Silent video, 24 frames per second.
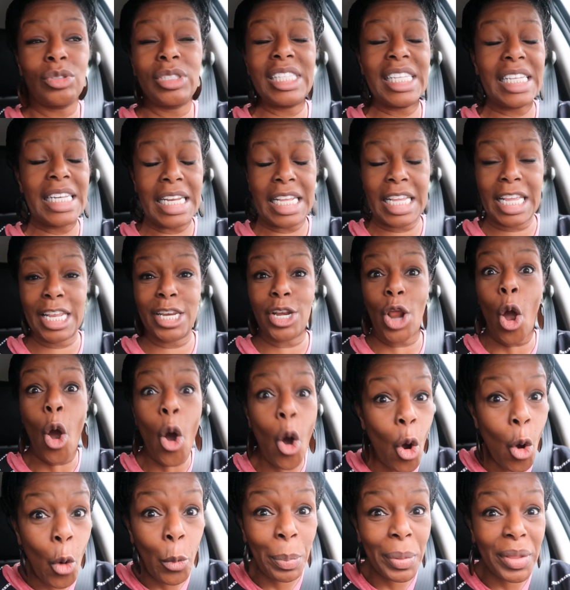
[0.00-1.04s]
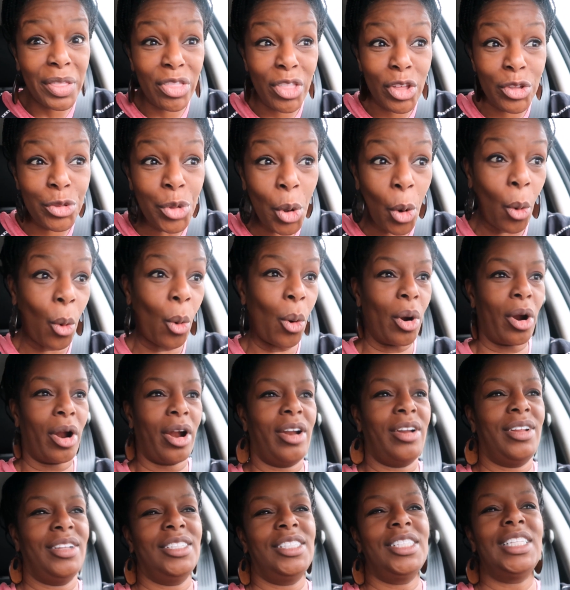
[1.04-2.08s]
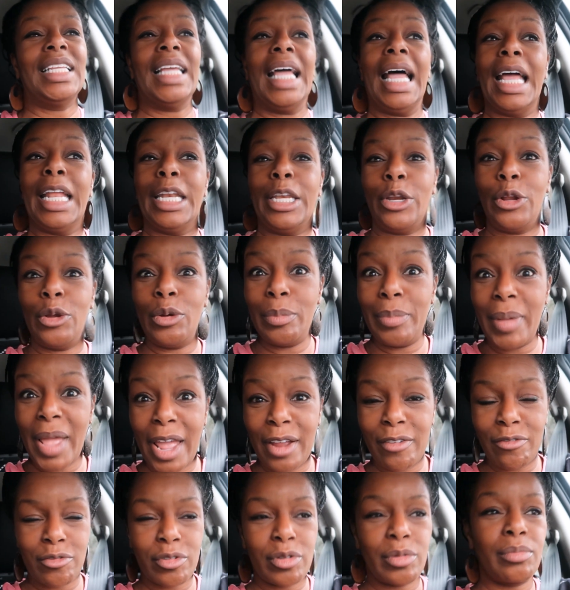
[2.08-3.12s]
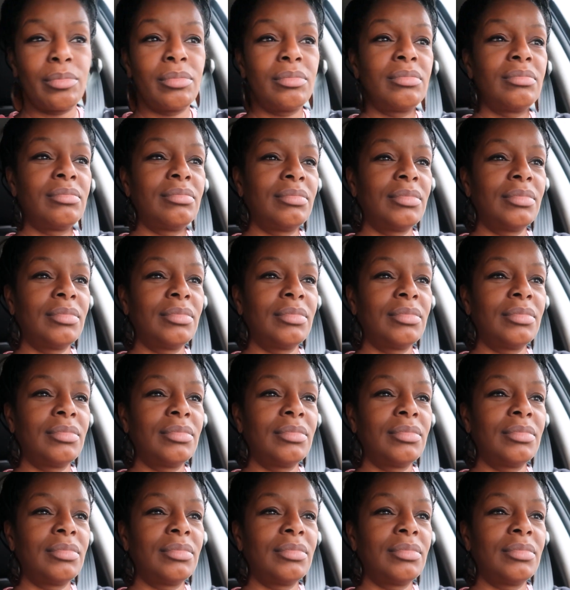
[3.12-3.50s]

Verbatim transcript: Sydni can open the door to her new bedroom.